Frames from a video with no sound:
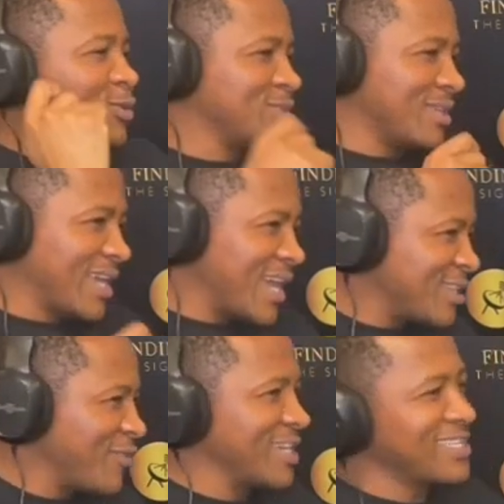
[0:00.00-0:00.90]
was on the
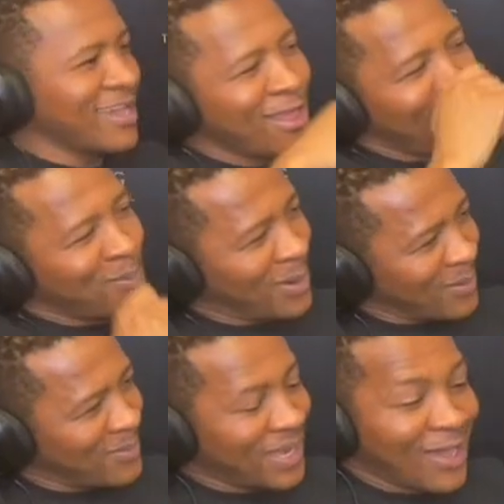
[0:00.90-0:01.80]
X Factor,
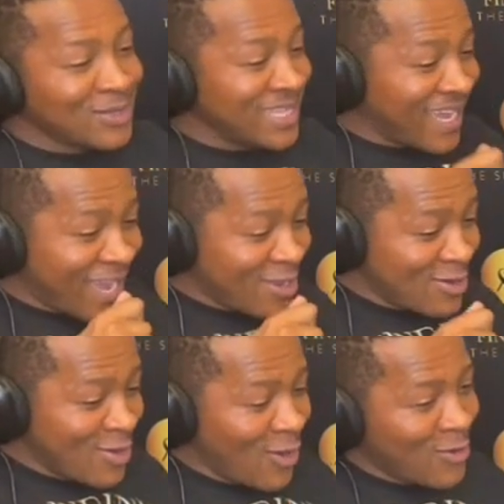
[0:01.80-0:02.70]
blah, blah, blah. I was like, I
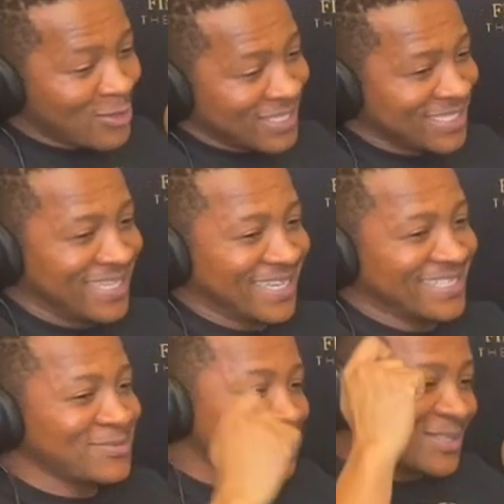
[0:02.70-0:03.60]
know this girl.
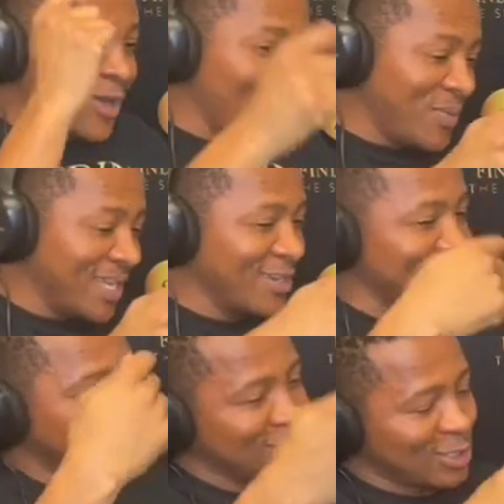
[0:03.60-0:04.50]
She was opening
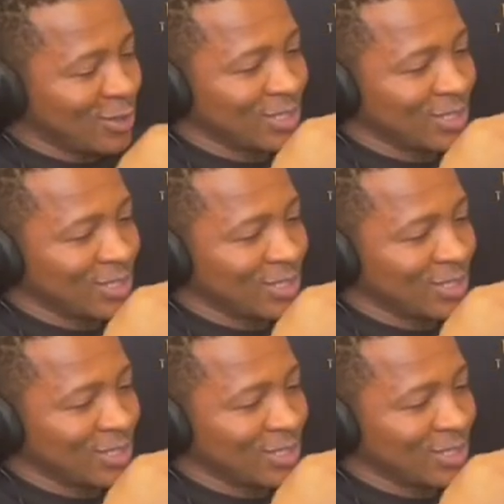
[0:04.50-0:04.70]
on this show,